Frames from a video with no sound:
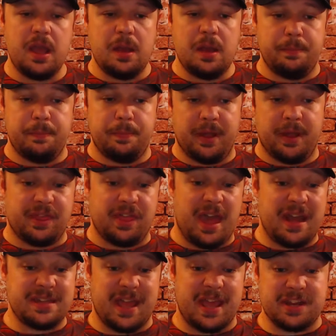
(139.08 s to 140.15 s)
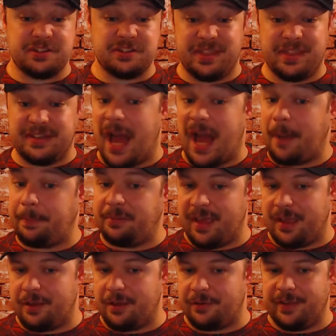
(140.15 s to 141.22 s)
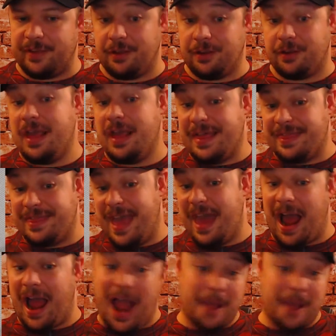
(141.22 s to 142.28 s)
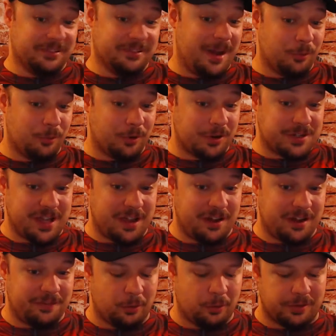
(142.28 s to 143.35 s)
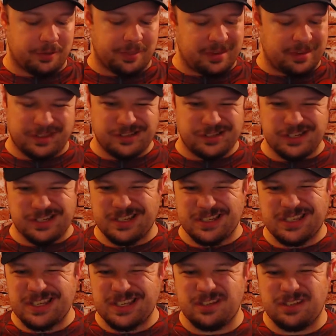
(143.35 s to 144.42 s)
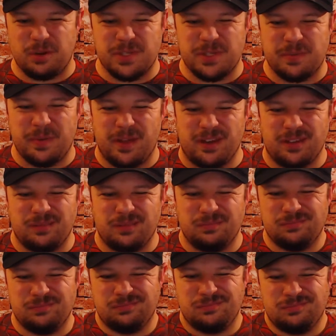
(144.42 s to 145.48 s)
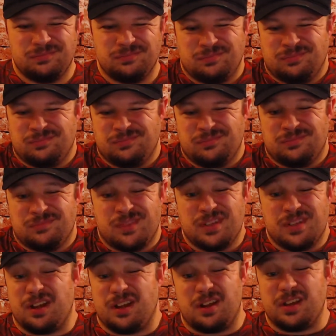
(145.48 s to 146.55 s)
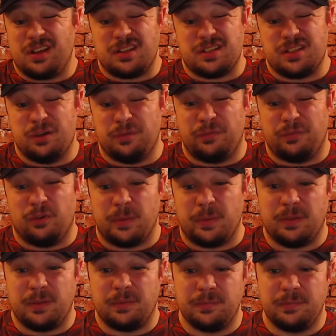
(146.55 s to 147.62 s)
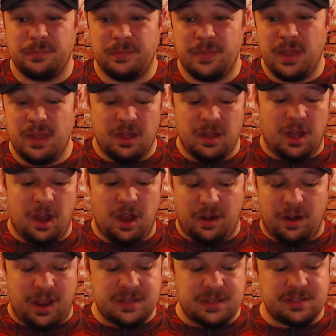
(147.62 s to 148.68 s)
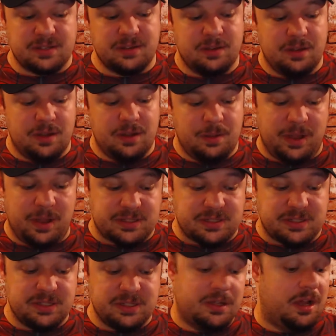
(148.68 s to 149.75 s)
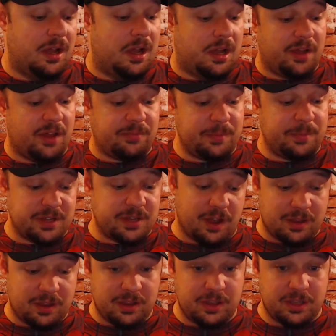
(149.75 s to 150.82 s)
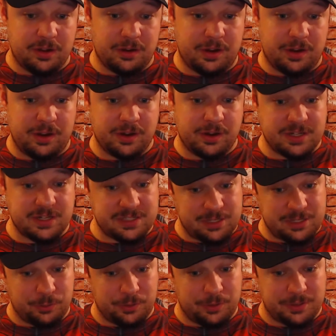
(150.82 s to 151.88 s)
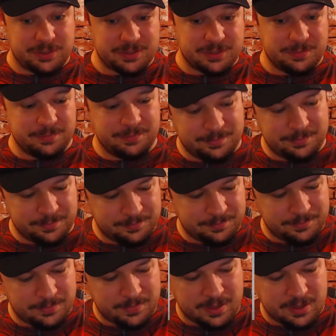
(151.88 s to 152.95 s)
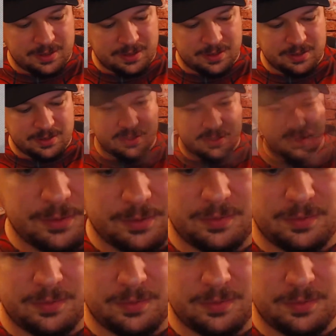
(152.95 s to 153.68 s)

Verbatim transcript: but that is actually the doppelganger figure. That I'm a lot more excited for than the, just the Six-Armed Spidey. Sorry, it doesn't do it for me. Alright. But, enough of me talking, you're here to see toys. So,